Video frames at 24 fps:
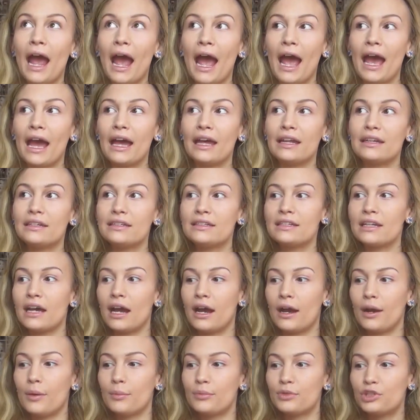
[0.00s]

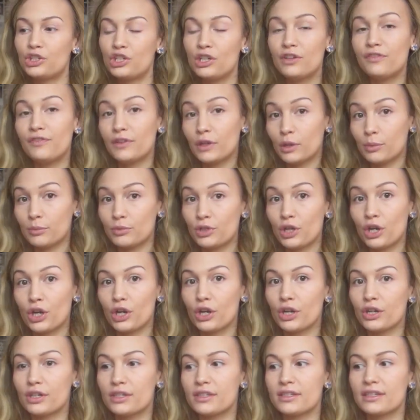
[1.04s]
and she filmed
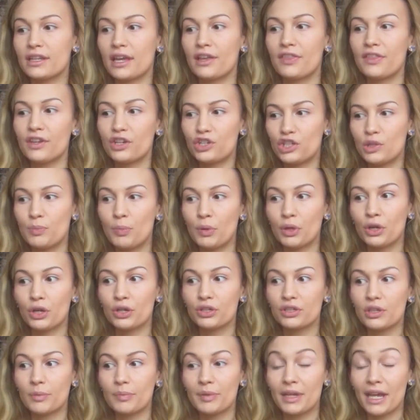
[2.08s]
hers, I think she put
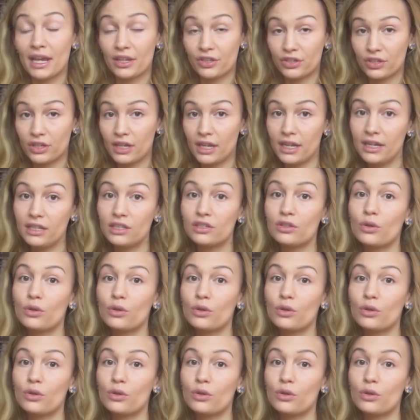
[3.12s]
hers up yesterday,